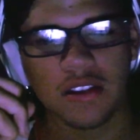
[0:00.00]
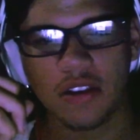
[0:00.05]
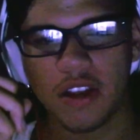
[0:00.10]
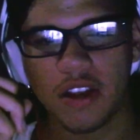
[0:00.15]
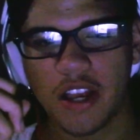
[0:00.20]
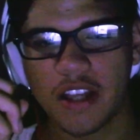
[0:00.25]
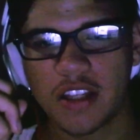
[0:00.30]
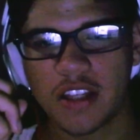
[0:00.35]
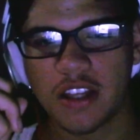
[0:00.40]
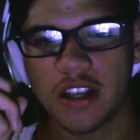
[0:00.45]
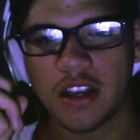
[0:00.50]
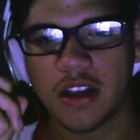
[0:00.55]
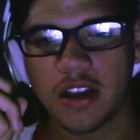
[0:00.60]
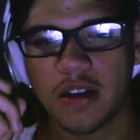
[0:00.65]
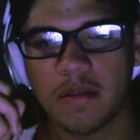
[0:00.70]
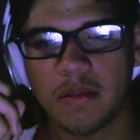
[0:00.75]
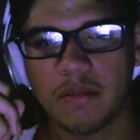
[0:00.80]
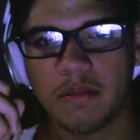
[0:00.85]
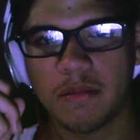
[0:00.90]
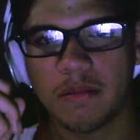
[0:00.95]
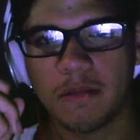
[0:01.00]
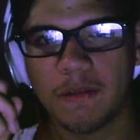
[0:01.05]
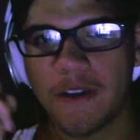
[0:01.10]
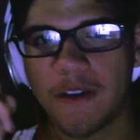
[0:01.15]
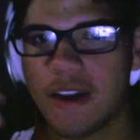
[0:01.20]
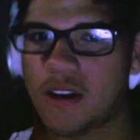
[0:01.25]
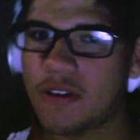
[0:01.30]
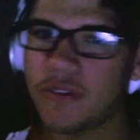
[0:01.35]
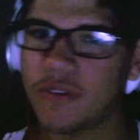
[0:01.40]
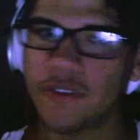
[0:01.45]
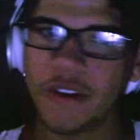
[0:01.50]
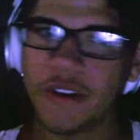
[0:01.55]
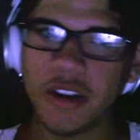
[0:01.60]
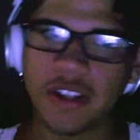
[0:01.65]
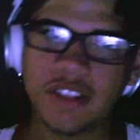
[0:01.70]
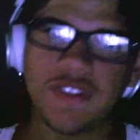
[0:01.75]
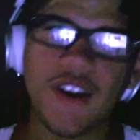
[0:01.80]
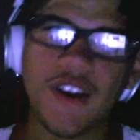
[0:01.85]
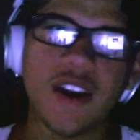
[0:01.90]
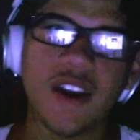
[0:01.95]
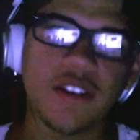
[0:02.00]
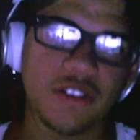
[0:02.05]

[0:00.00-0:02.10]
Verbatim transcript: Uh, so, guys, uh, final